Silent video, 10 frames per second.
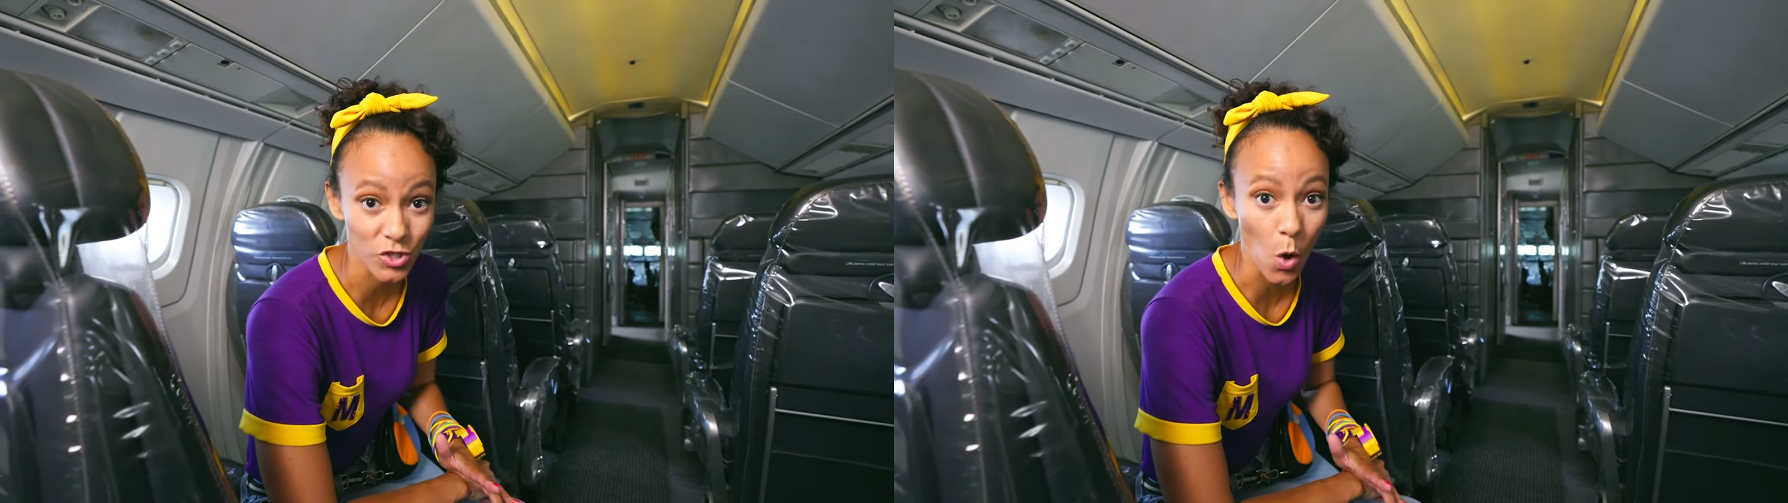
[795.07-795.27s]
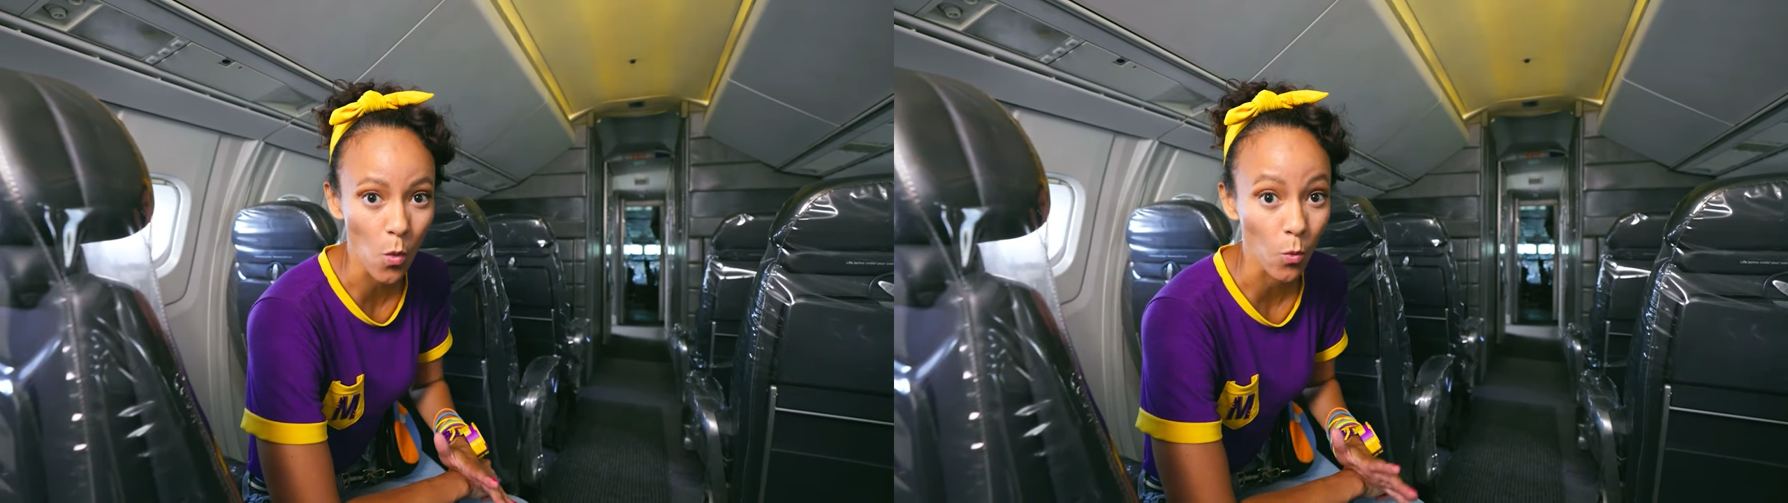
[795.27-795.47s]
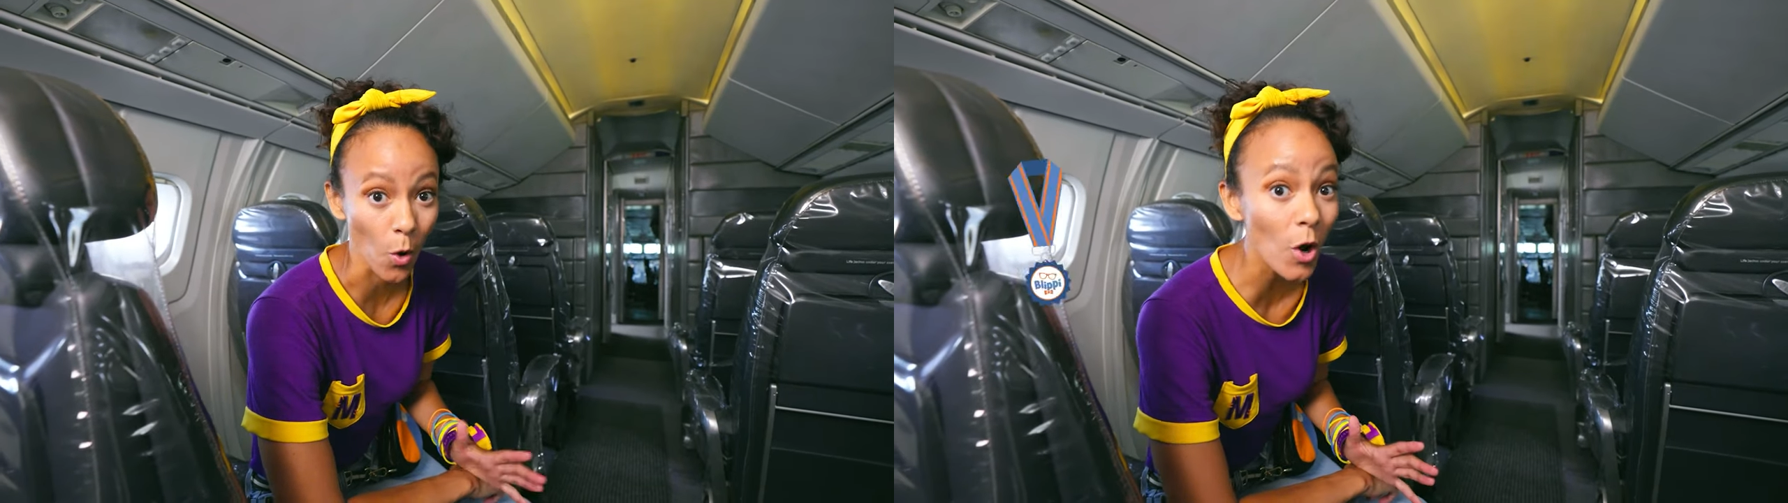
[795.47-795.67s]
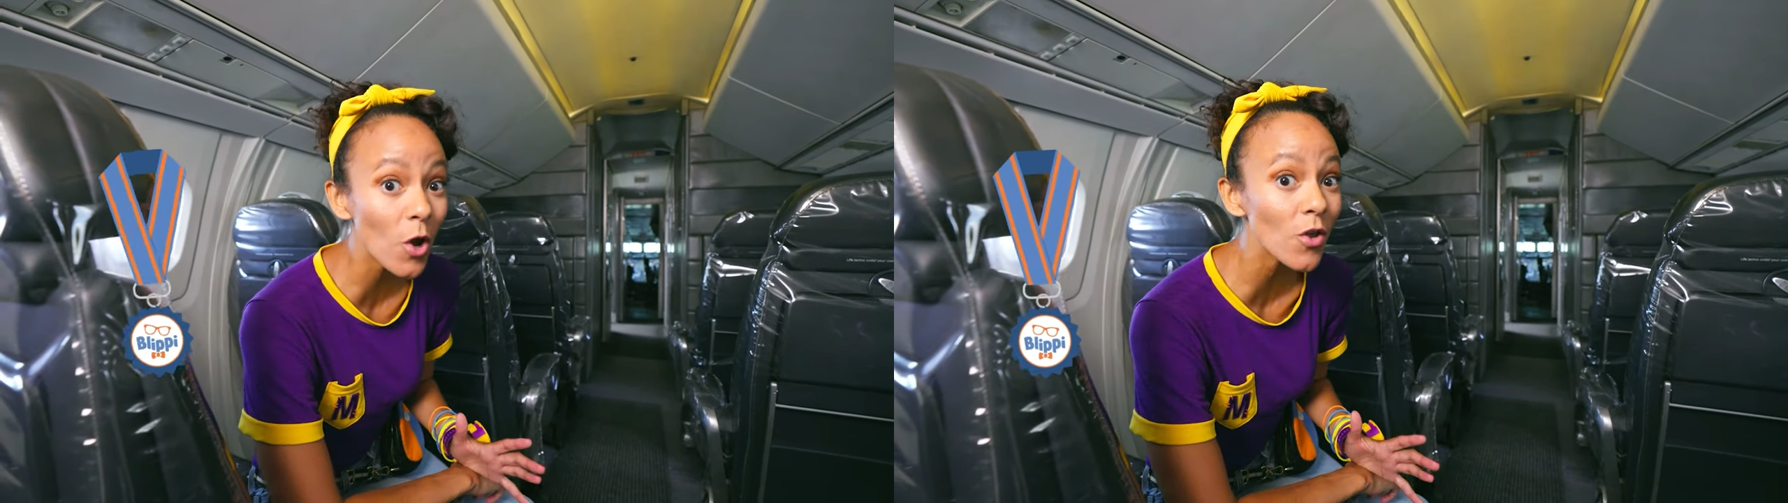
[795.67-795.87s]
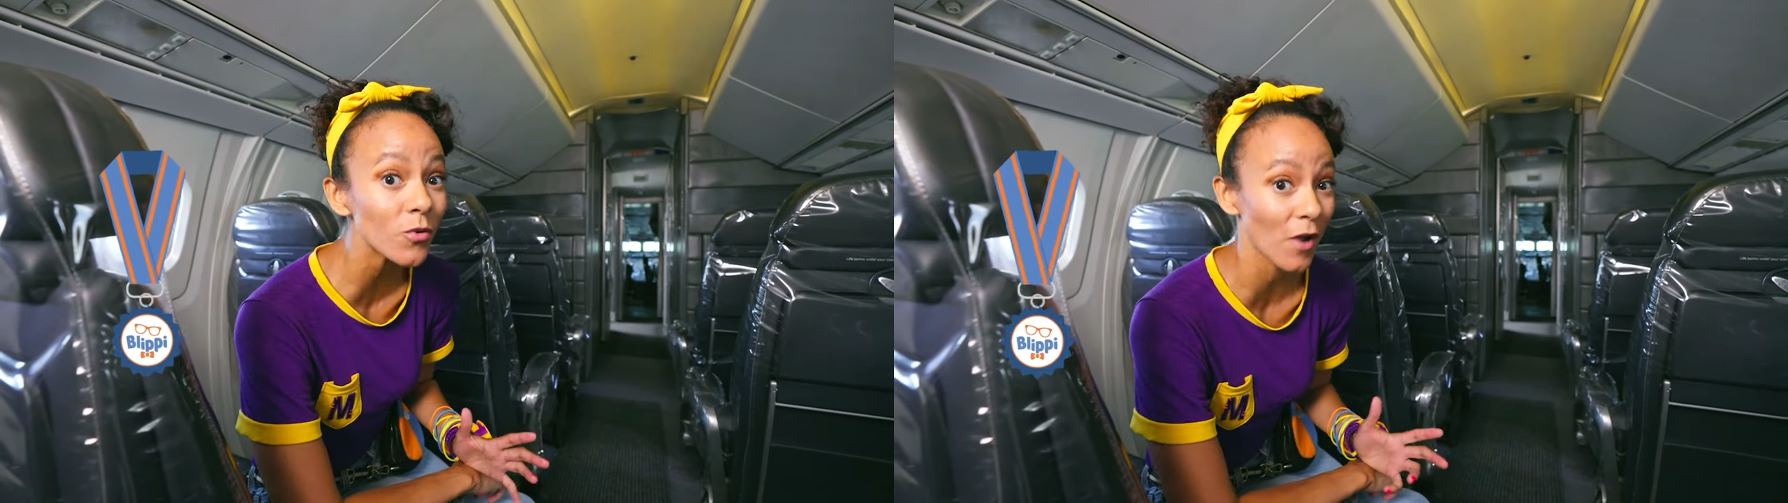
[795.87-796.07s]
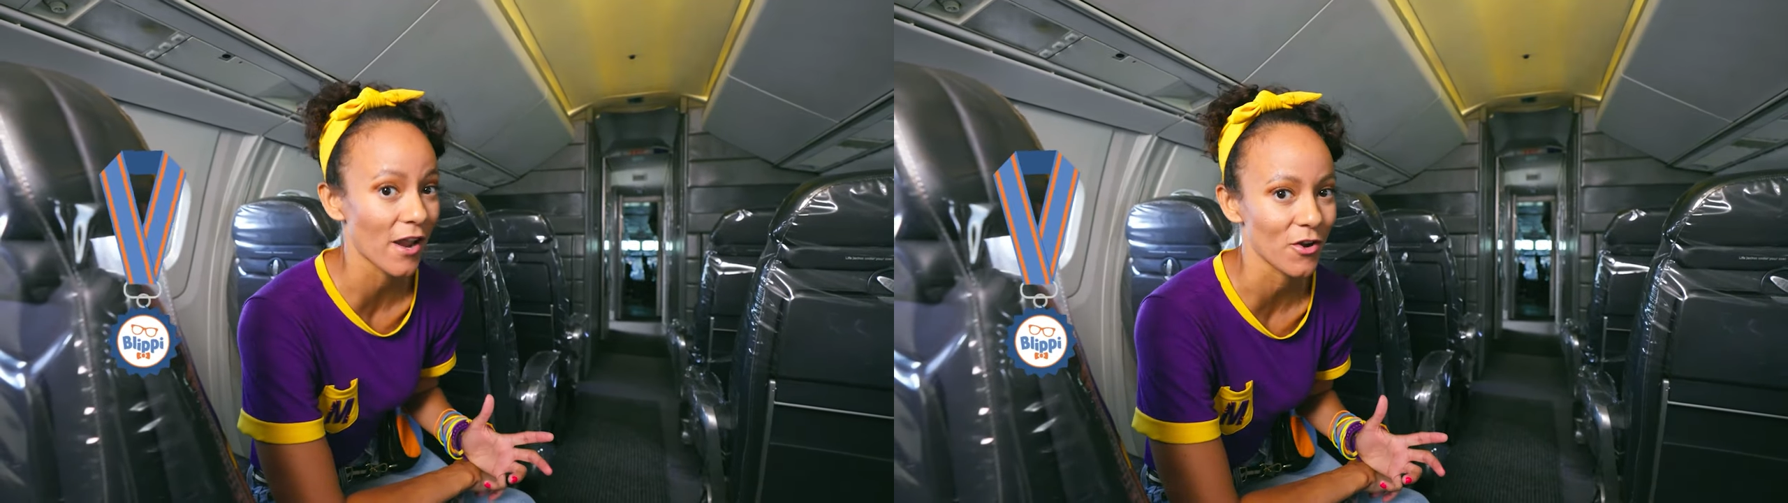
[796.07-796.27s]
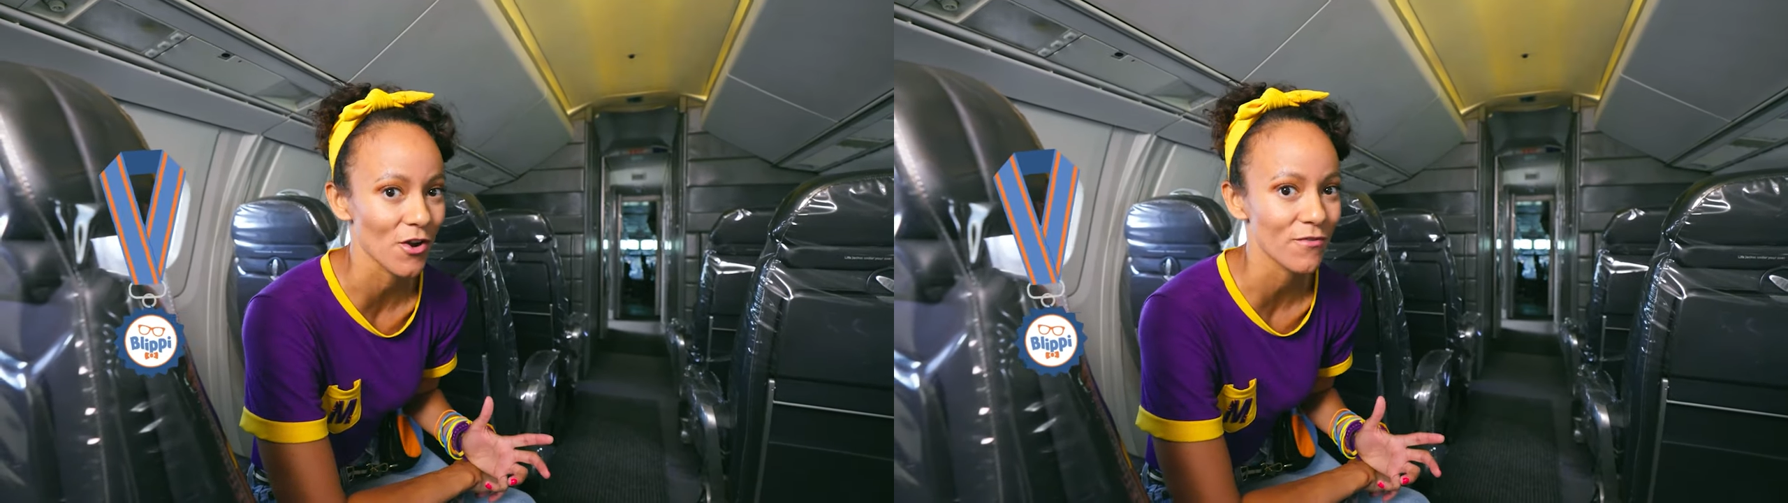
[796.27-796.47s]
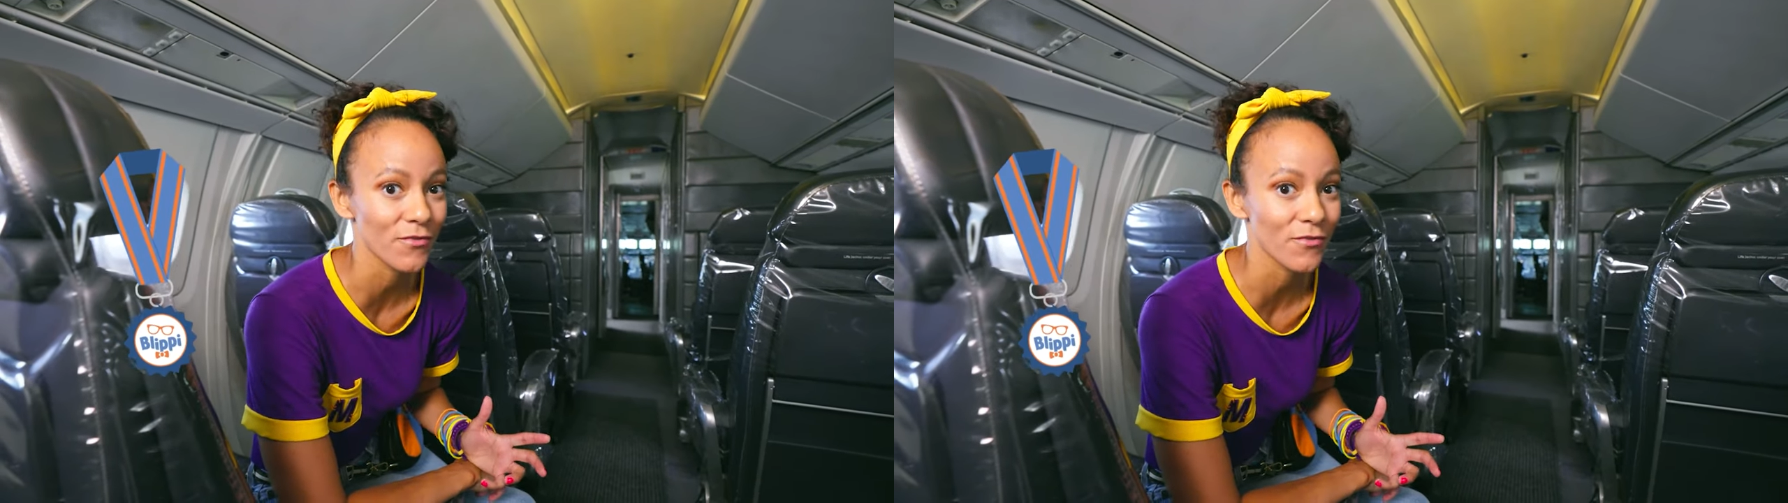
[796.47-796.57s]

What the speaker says: the world record